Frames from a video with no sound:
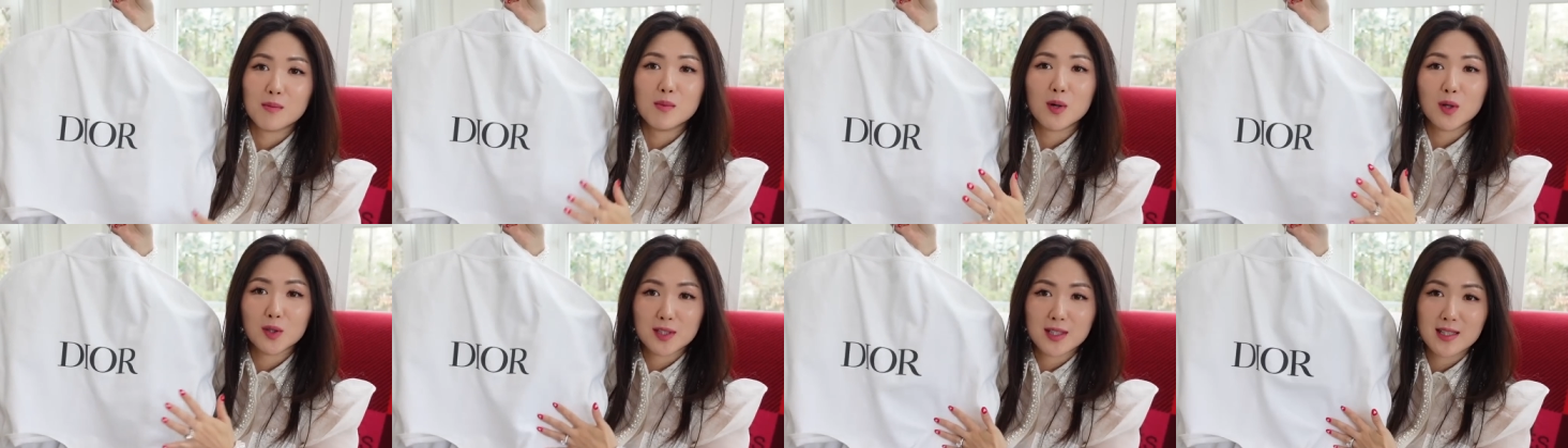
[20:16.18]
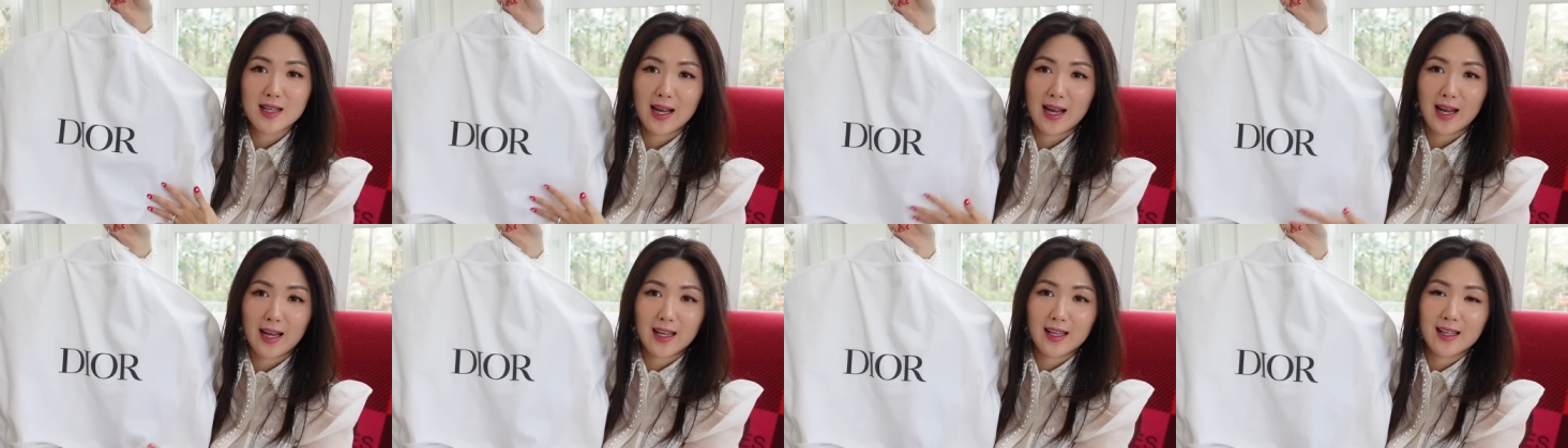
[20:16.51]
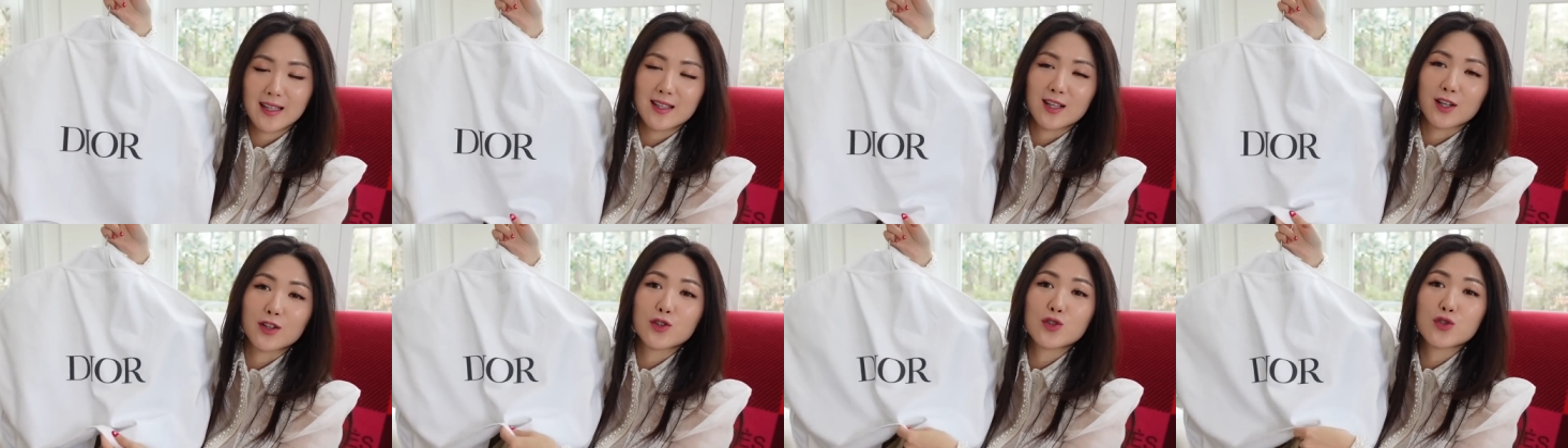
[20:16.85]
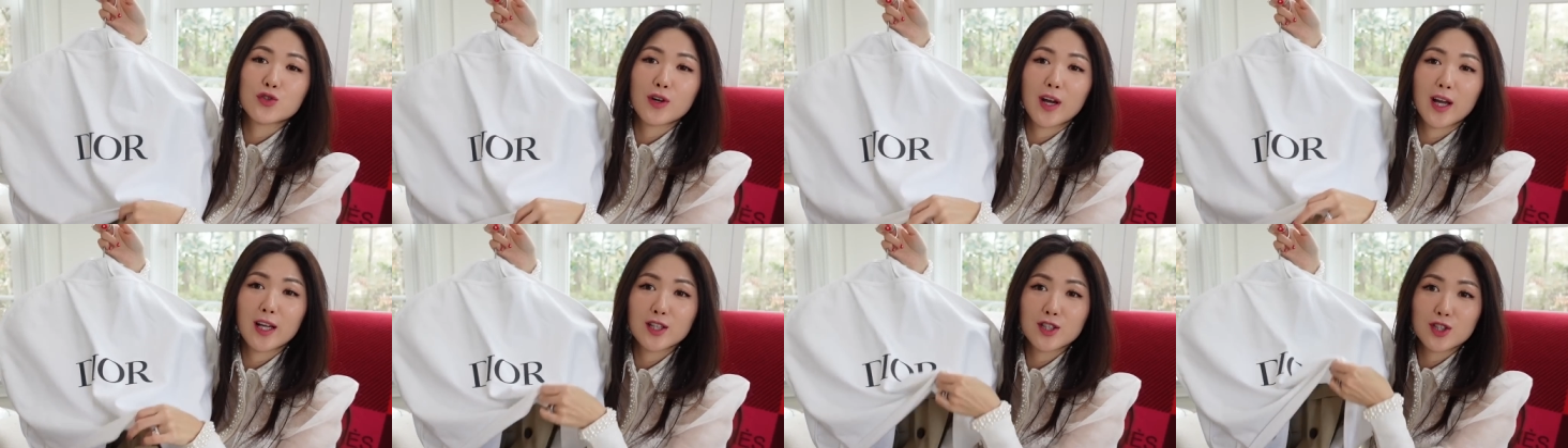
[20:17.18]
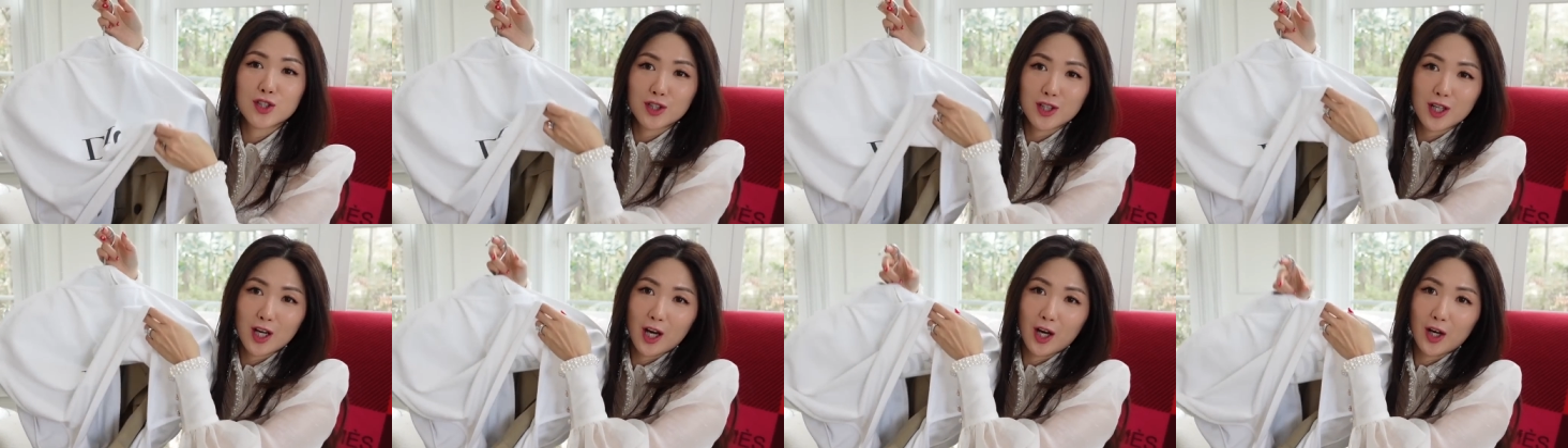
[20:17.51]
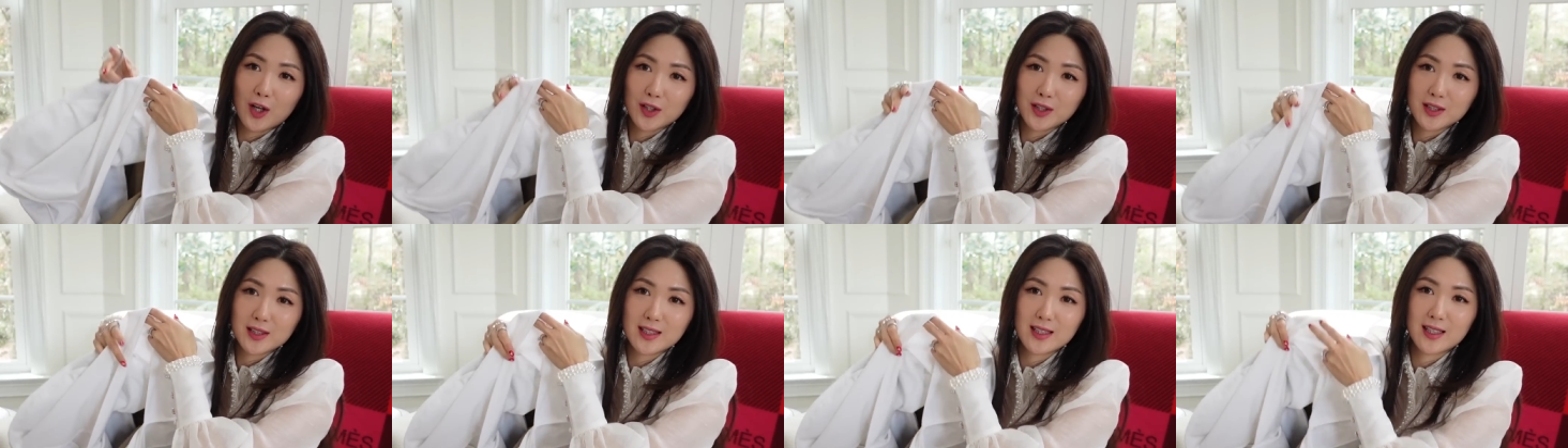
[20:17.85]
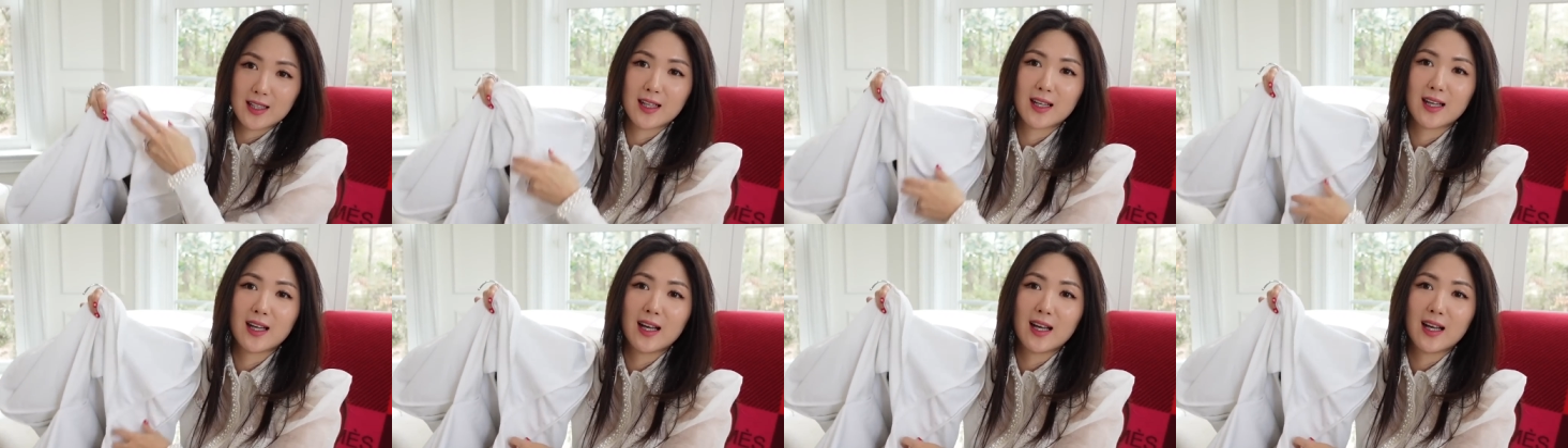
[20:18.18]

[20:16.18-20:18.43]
Montaigne trench coat.